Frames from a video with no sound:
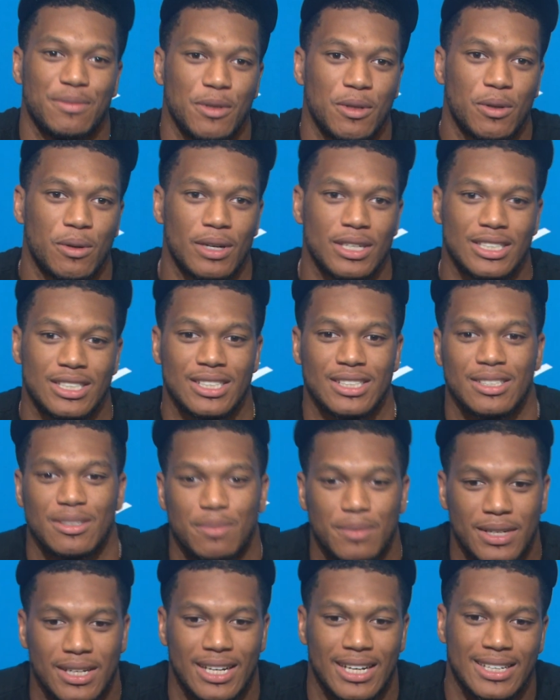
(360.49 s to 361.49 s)
me questions,
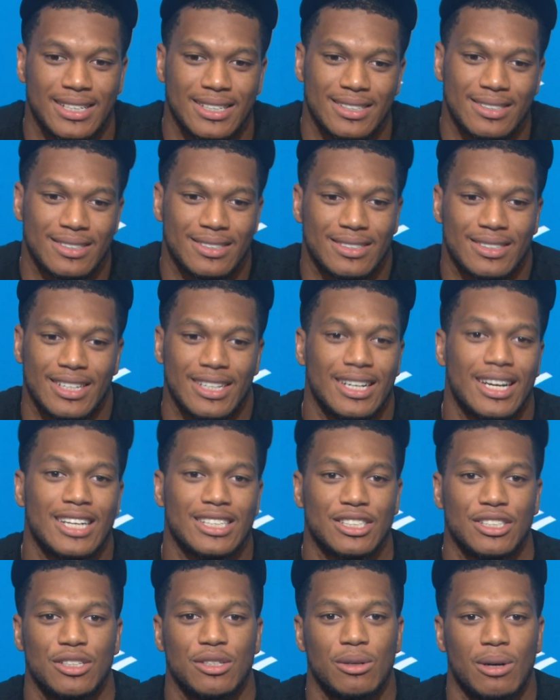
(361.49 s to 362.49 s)
but, like, they
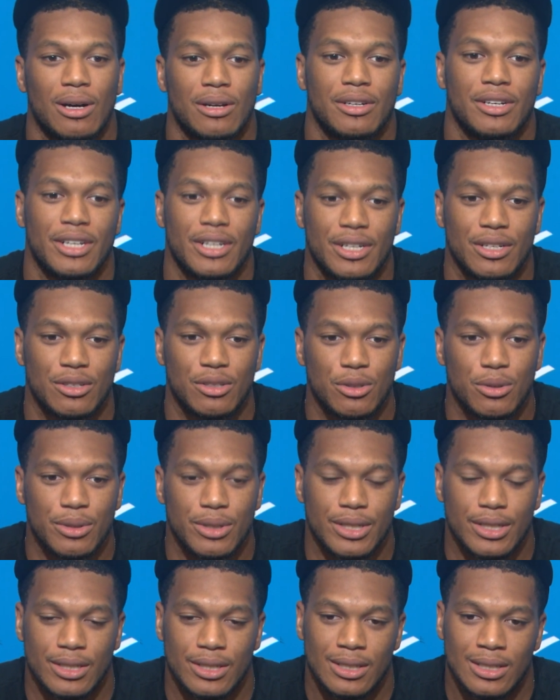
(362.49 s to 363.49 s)
actually go out there and do
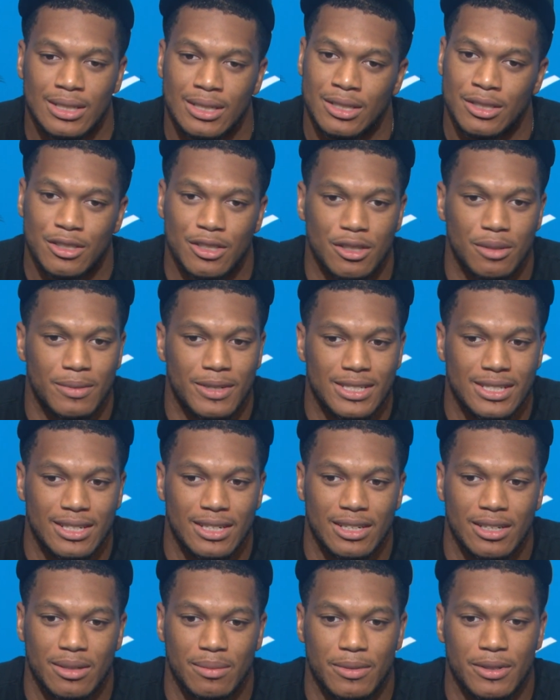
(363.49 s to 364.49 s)
it to the best of
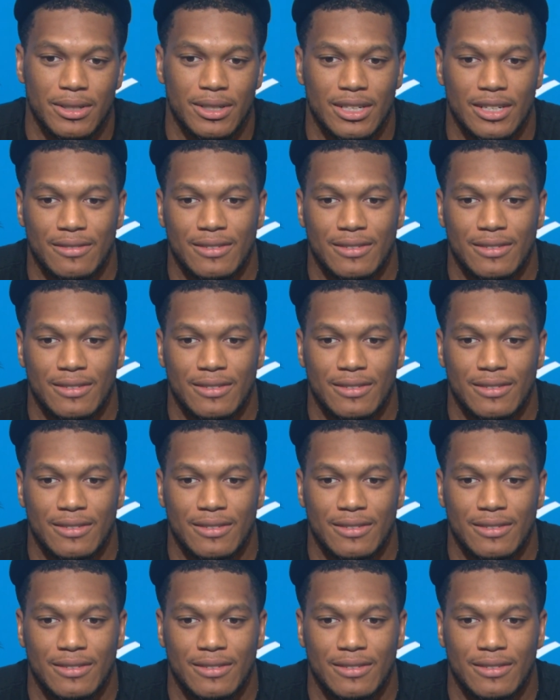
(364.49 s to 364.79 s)
their ability.